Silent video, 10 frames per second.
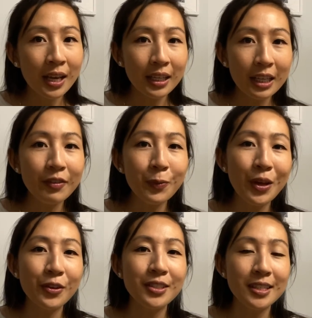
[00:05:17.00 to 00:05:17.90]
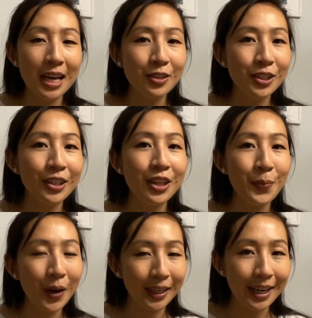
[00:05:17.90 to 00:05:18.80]
even when there's a downturn in the
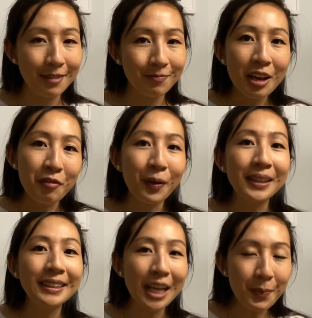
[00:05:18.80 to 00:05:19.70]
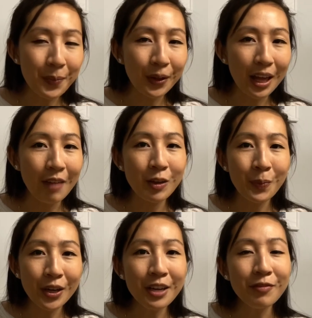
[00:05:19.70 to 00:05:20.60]
market. For example, if you
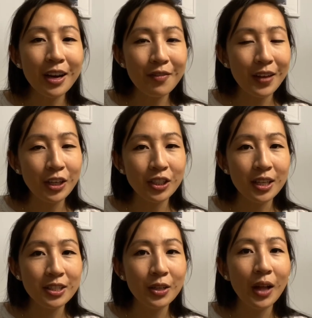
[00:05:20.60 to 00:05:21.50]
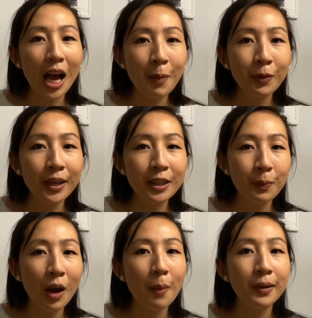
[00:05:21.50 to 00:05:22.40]
put in renovations, you'll upgrade the
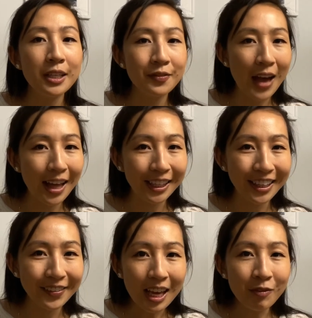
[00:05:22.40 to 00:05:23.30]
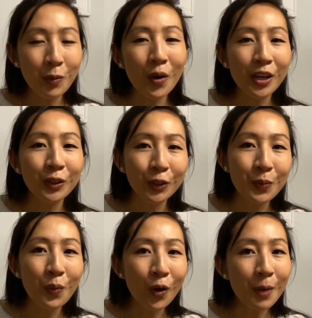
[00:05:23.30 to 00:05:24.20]
property's value. If you want to
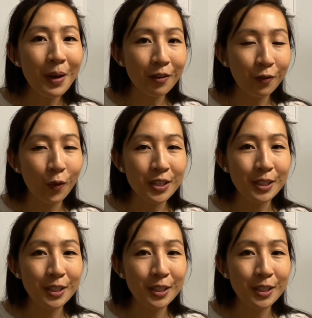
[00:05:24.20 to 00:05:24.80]
learn more about forced